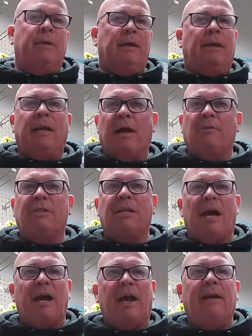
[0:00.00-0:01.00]
get
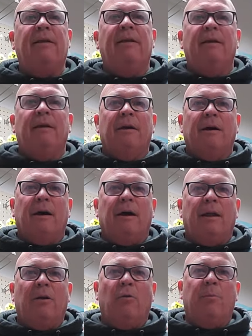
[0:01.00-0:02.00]
outside,
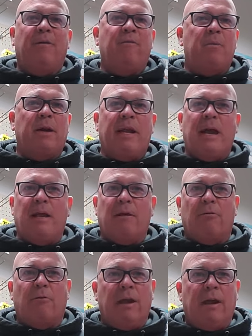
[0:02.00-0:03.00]
and I hope everybody had
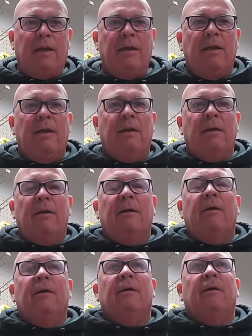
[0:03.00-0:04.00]
a great
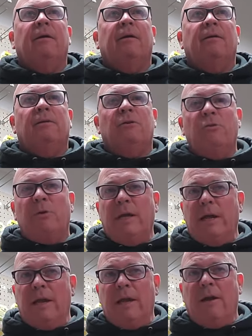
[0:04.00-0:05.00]
new
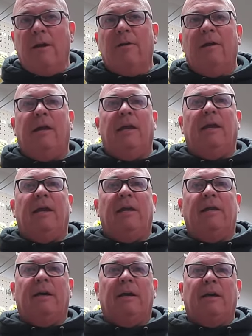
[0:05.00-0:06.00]
year
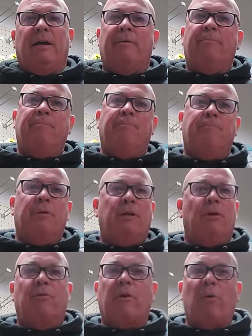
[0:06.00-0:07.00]
and, you
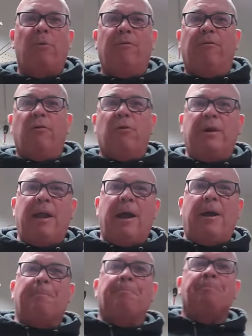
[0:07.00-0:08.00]
know, going forward
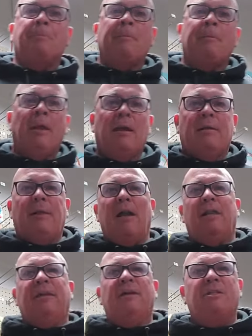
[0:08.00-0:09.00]
now. A
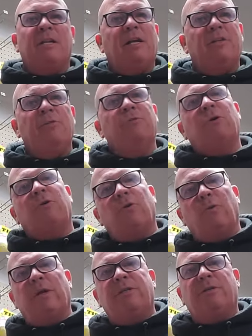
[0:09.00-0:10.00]
lot of things that I do during
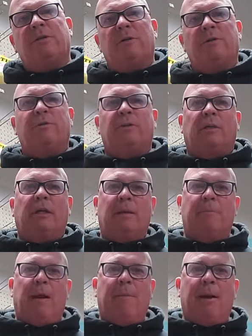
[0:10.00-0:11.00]
the winter to
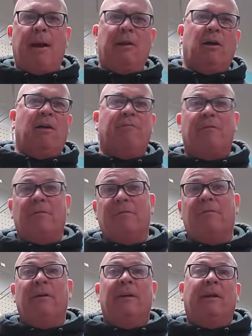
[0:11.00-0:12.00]
keep my mind off
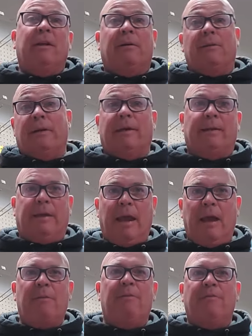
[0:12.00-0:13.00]
of, you know, like the
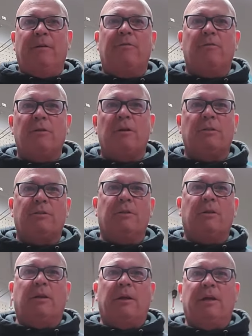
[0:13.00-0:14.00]
cabin fever,
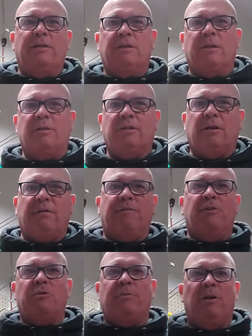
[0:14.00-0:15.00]
as us
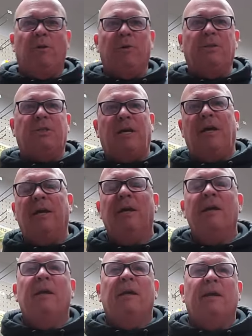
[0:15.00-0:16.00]
fishermen always say,
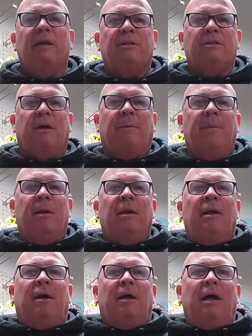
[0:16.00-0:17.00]
is I'm
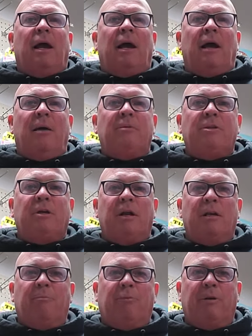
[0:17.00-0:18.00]

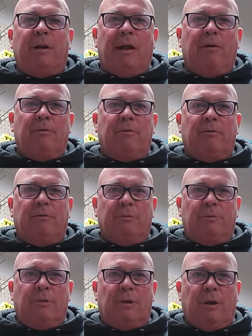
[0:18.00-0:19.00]
starting to print out
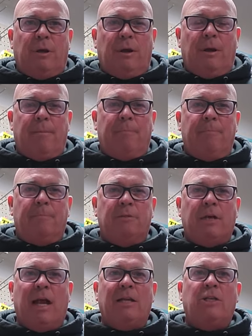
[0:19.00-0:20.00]
some
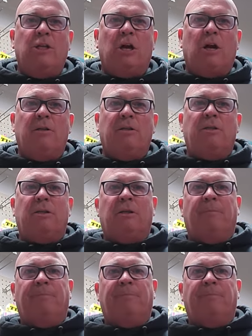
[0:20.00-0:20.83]
tide charts,